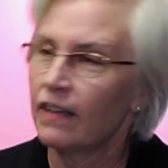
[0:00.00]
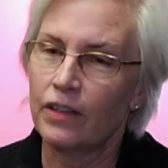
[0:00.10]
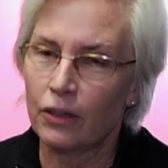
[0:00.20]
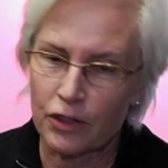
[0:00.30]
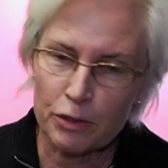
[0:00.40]

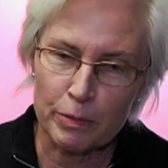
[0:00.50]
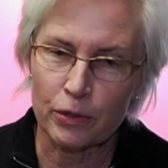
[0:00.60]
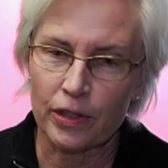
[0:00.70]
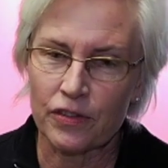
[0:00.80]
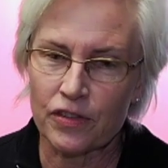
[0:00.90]
their
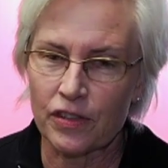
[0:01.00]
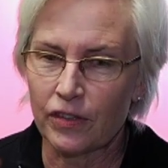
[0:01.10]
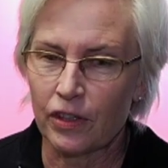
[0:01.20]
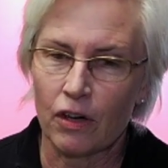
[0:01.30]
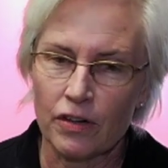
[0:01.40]
experience and
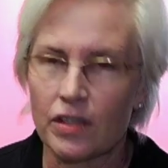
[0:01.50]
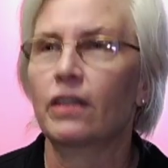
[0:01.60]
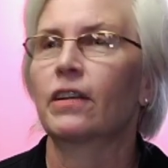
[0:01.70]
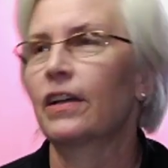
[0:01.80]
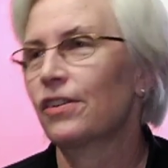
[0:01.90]
their
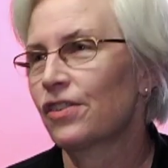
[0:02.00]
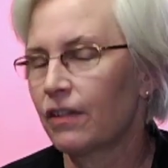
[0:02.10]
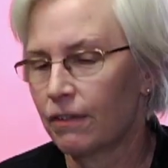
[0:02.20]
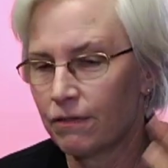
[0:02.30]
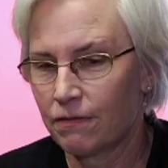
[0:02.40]

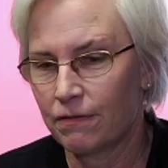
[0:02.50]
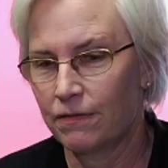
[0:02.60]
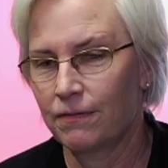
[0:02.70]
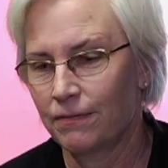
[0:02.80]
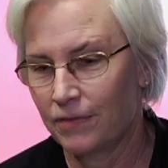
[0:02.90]
articulation of
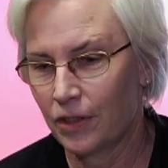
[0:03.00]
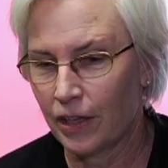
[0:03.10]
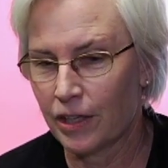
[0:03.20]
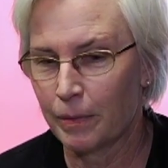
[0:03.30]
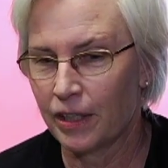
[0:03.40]
their
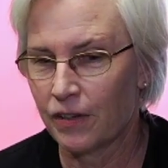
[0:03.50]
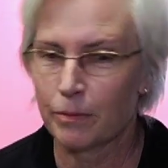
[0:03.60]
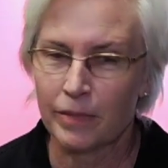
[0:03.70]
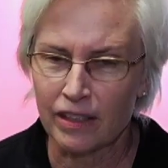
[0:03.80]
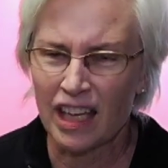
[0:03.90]

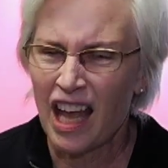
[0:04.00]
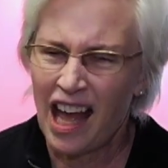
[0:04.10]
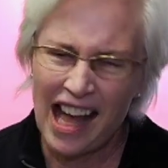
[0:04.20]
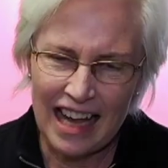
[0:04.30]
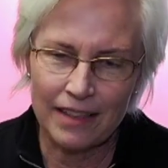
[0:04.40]
lesbianism. And
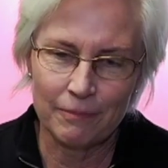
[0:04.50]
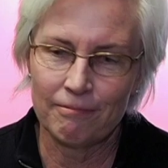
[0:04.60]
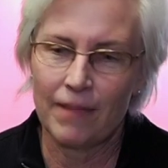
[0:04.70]
I